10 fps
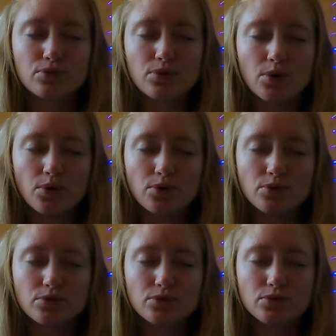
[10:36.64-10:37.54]
Hold,
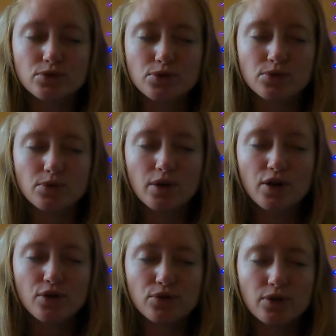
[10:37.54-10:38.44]
2,
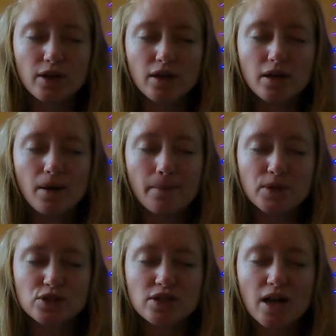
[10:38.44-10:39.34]
3.
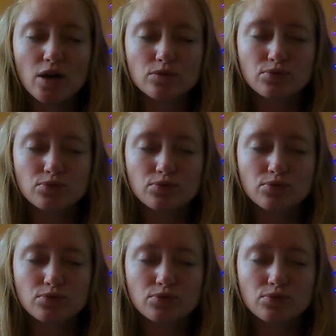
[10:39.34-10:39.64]
Push it out.